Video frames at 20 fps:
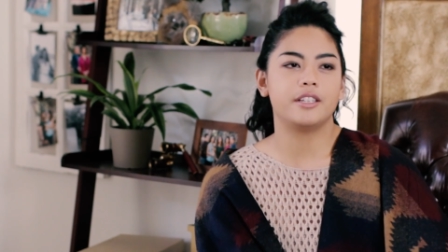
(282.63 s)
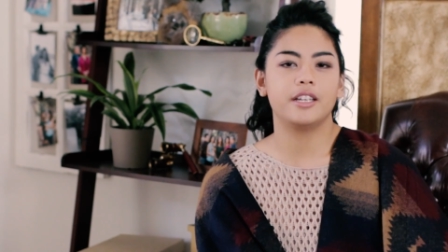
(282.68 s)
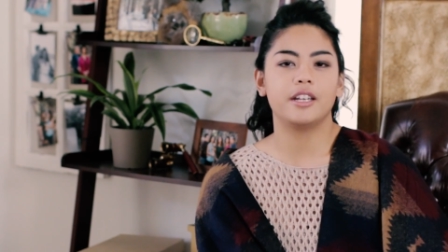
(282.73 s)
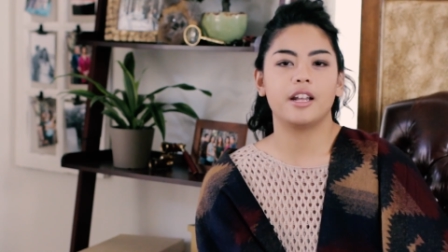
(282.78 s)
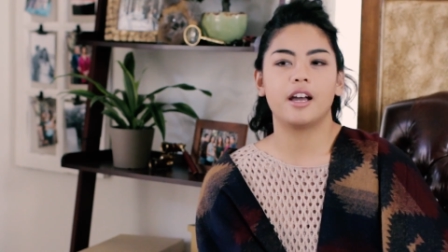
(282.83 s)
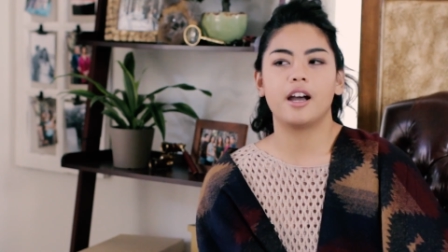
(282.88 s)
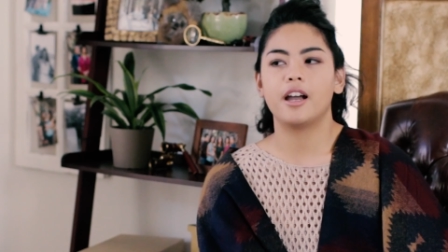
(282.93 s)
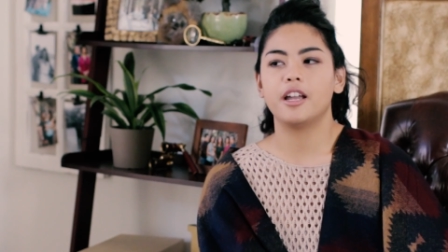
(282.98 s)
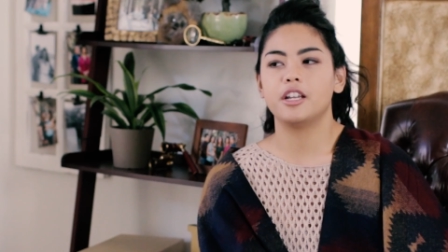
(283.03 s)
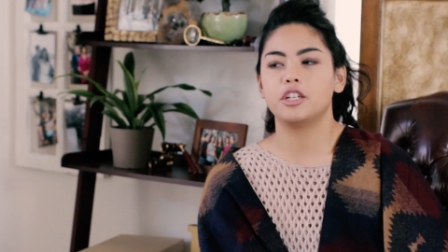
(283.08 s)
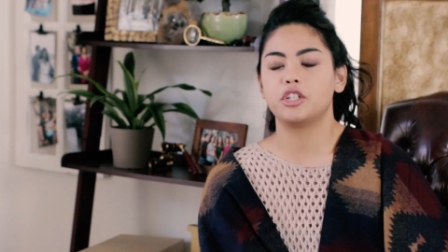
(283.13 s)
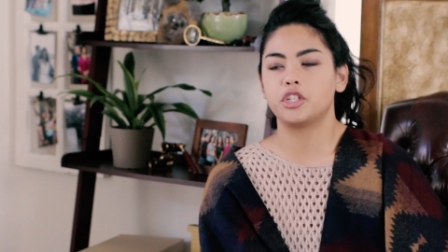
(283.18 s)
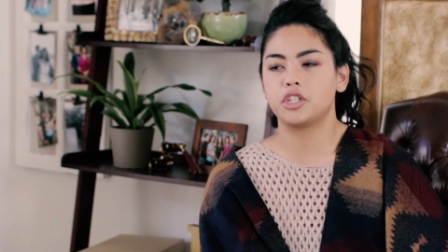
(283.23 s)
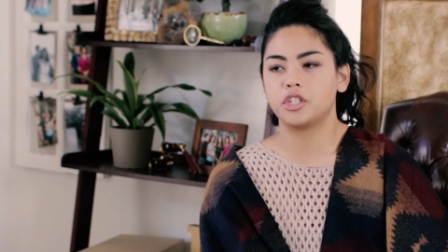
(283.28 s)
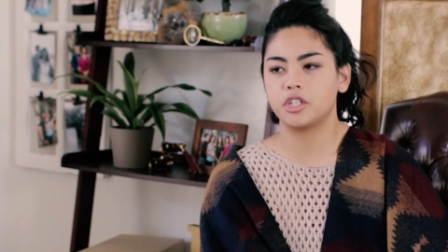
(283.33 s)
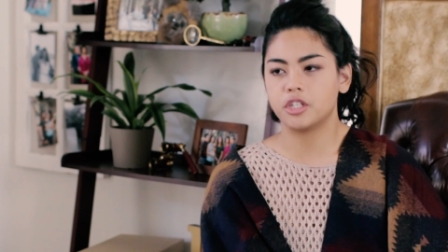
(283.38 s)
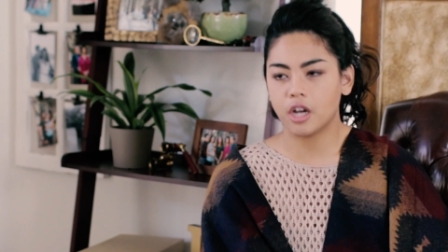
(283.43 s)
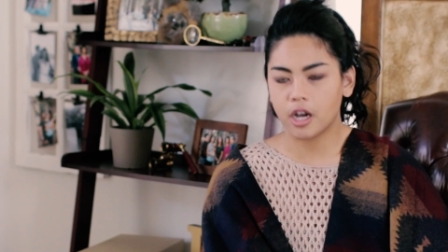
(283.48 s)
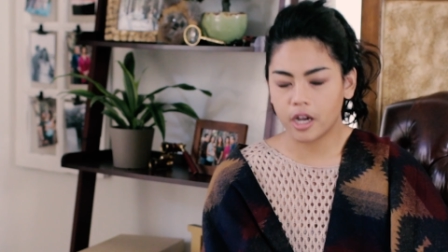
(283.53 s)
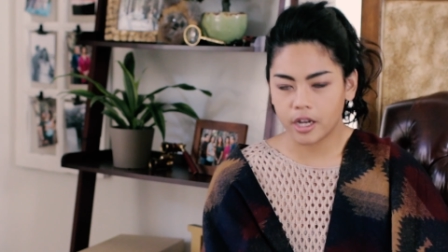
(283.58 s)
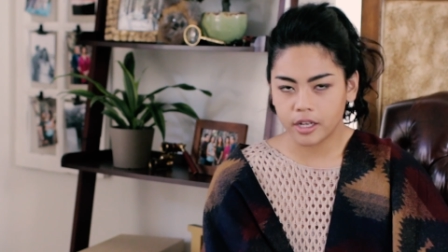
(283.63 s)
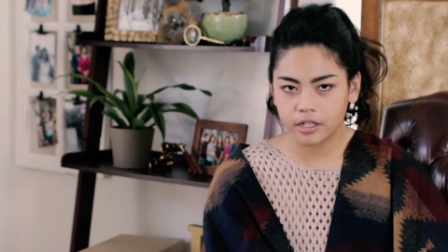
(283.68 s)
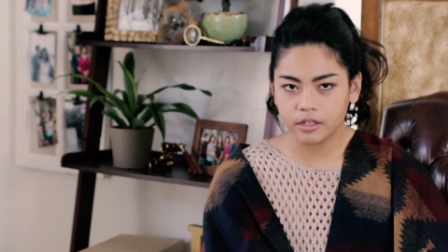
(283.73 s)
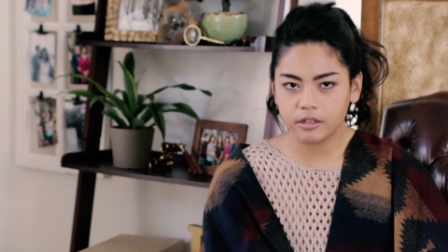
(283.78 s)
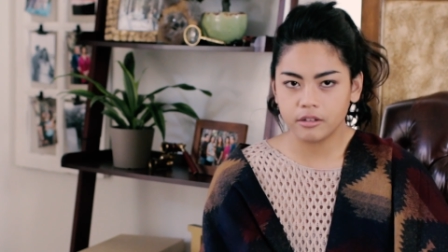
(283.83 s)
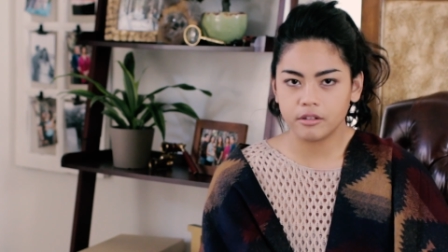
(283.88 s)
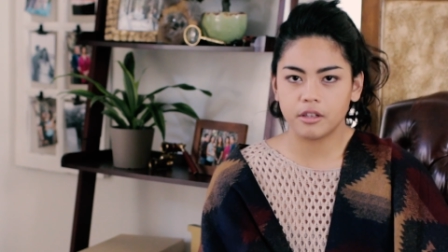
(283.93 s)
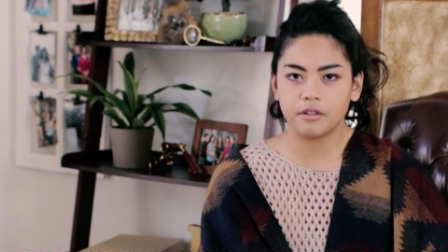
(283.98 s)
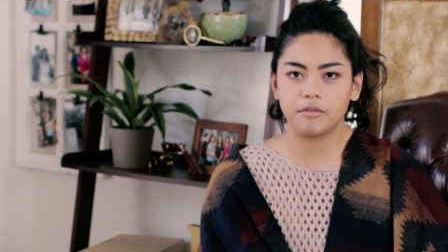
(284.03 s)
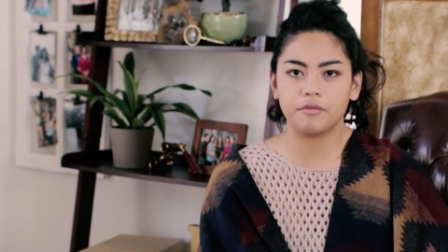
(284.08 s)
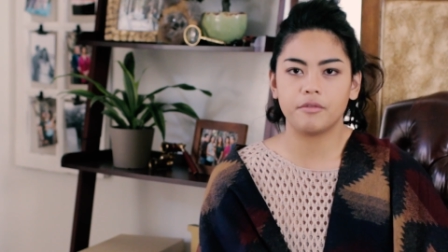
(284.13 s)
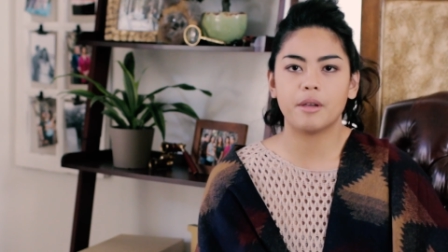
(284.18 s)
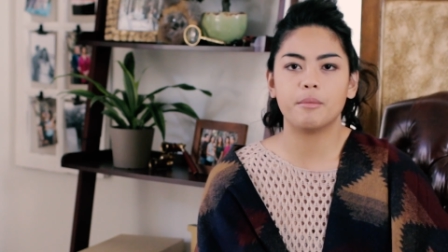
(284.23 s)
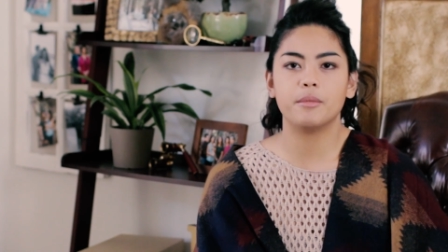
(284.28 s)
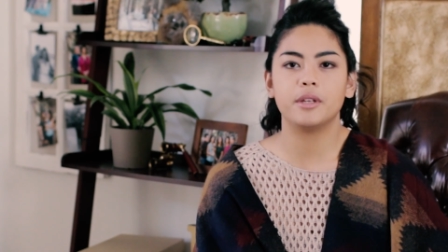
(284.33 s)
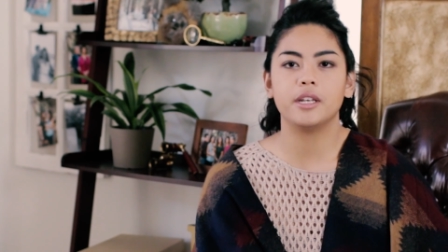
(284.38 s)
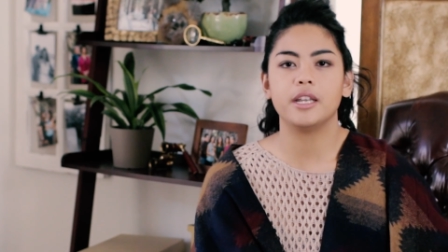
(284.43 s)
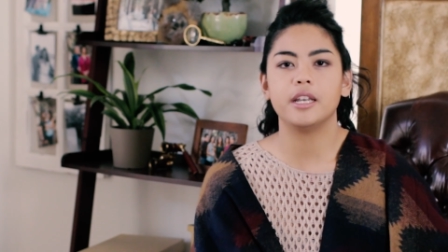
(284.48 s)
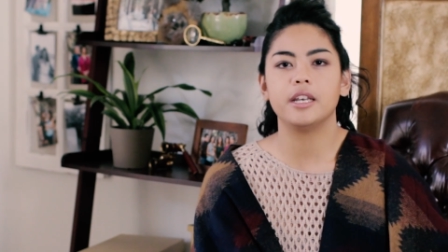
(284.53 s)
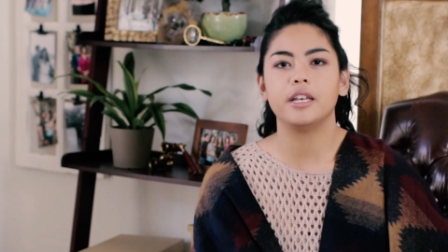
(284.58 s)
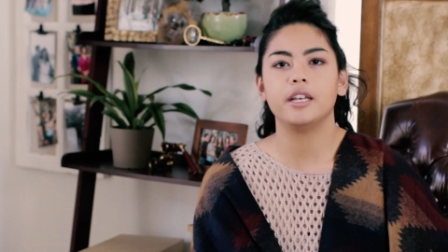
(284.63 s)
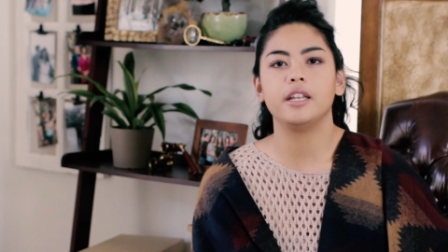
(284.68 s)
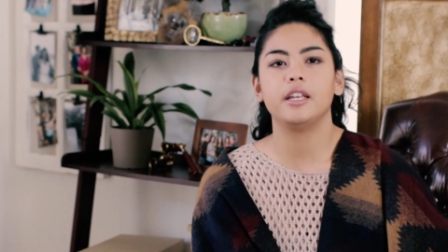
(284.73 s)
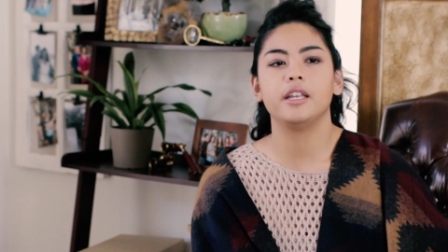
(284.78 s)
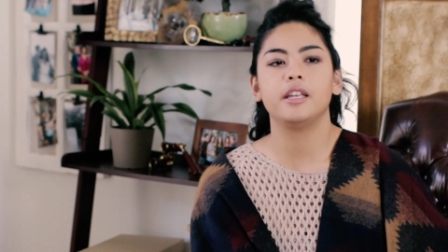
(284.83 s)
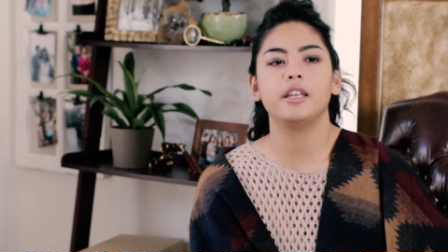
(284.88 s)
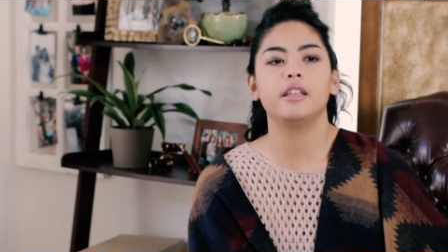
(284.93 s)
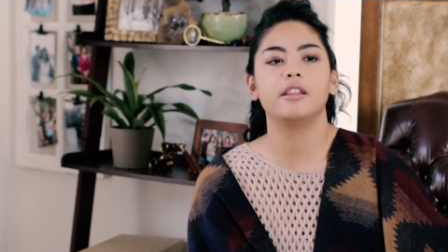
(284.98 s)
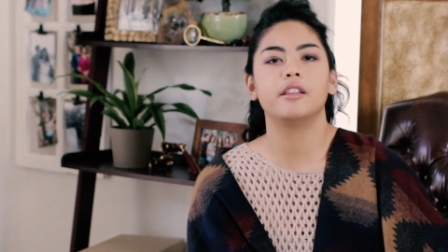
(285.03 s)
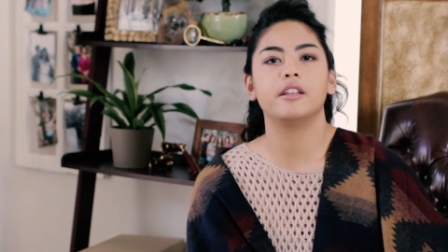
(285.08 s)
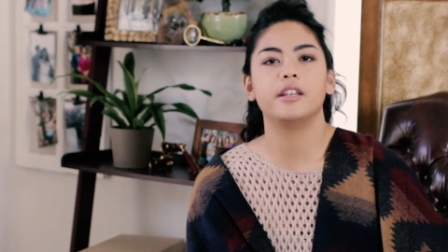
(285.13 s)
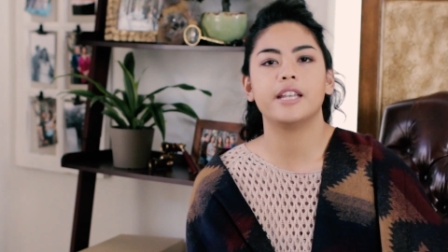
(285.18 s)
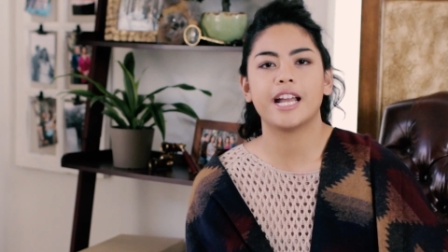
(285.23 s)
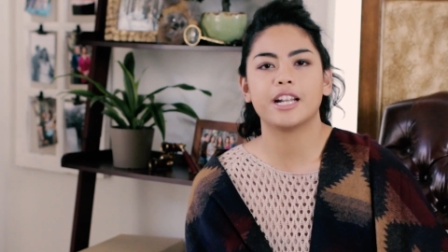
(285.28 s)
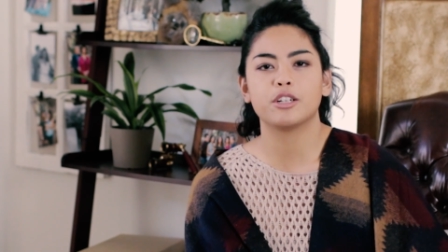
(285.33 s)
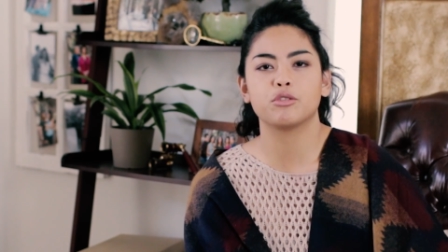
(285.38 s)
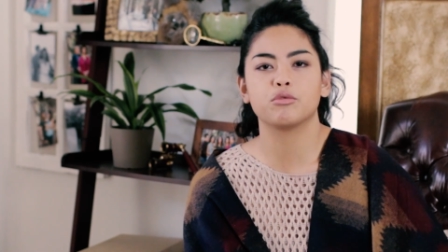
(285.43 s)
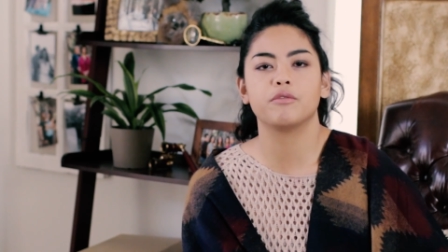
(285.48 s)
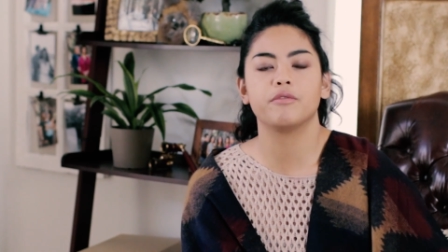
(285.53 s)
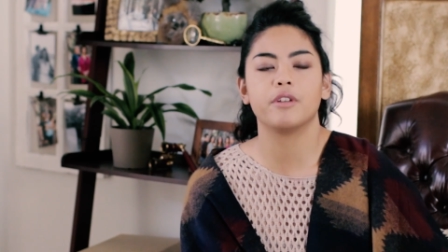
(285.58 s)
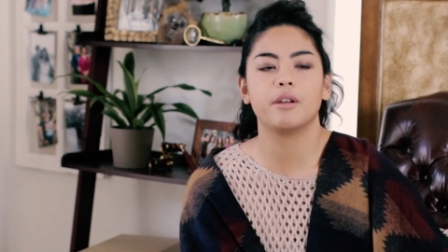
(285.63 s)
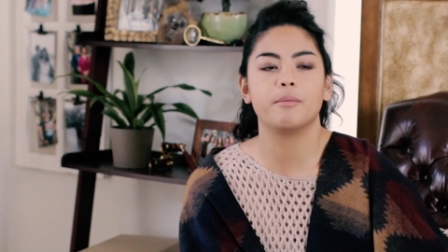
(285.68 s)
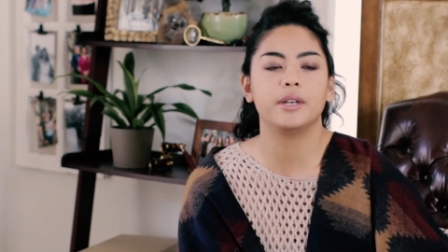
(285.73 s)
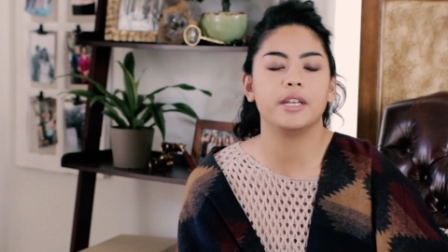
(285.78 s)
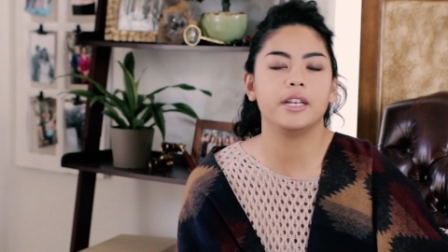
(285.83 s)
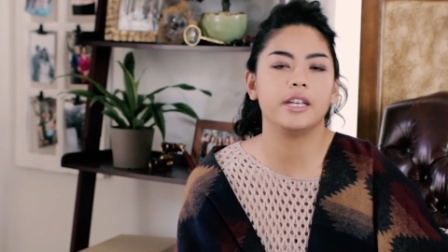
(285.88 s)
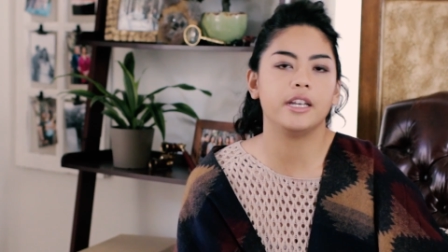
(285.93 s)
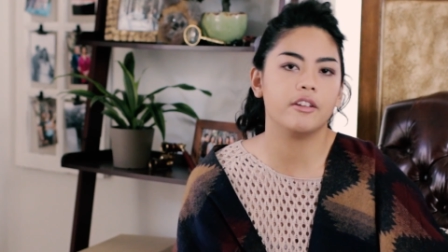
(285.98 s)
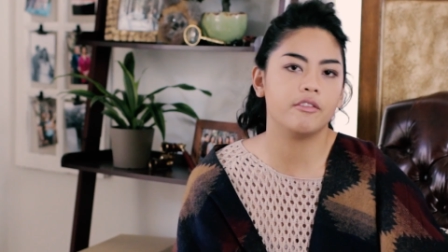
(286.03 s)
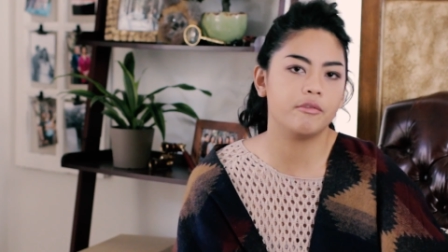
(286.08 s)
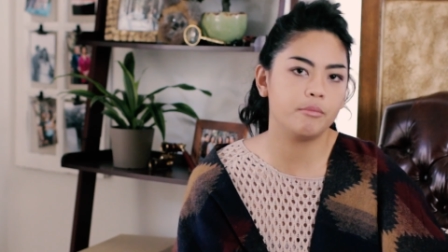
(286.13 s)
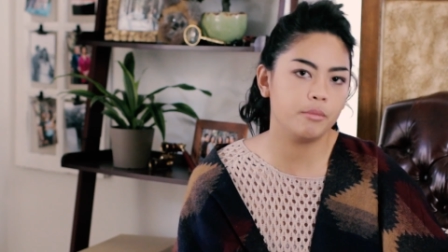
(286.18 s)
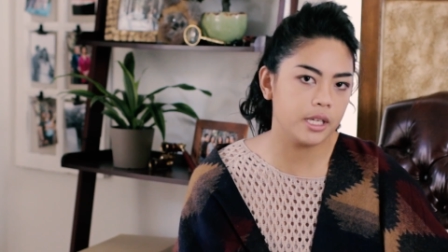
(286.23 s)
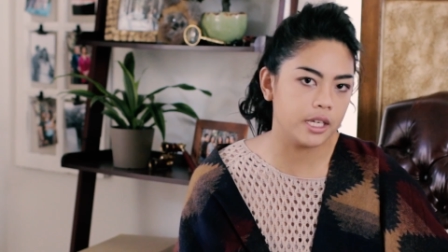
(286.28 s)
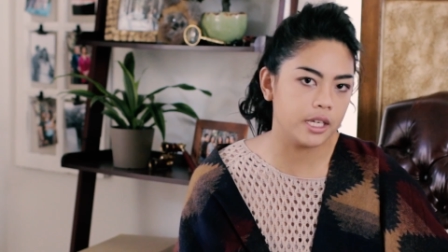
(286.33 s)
did I shun the femininity, the natural femininity of